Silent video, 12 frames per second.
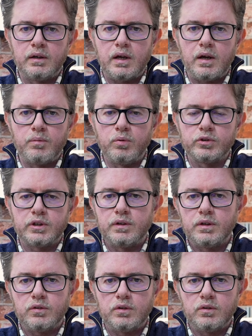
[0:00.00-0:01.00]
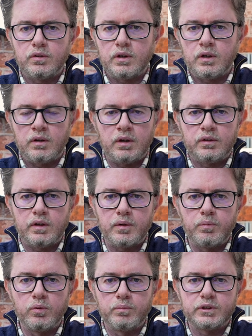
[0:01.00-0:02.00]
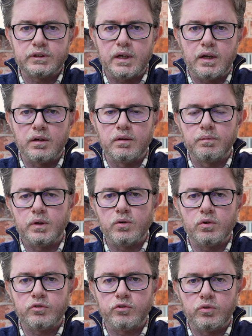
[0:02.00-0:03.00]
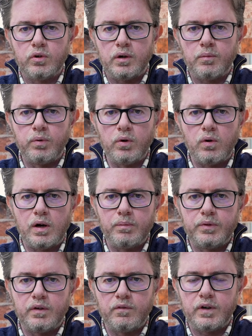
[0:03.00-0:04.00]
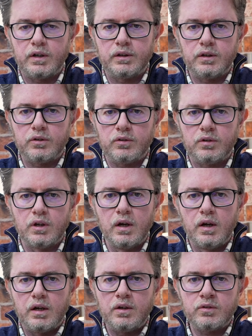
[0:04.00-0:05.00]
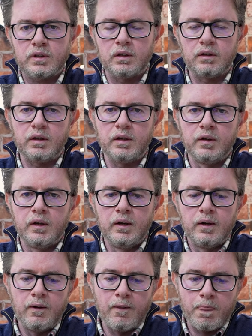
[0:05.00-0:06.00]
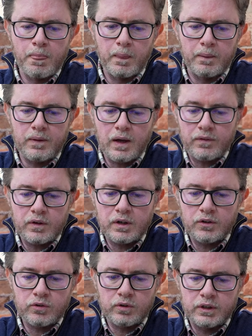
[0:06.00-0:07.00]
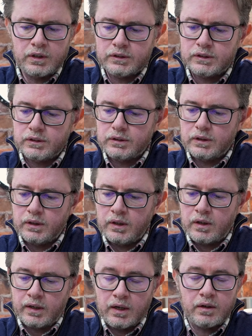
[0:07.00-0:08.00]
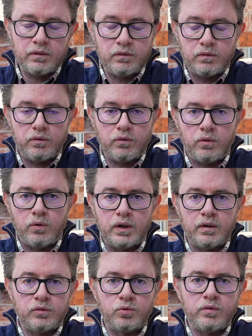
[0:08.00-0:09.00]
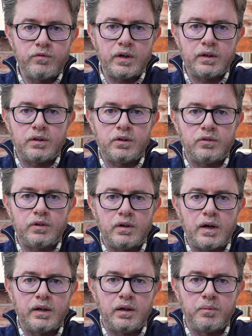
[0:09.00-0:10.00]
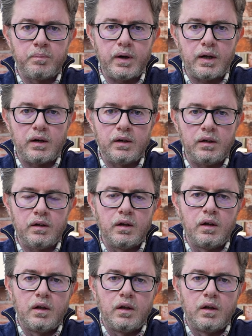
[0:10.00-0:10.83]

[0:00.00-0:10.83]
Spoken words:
cables, and this is a terrible mistake, because it's going to blow up the inverters instantly. The other reason is, again, when two inverters are running in parallel,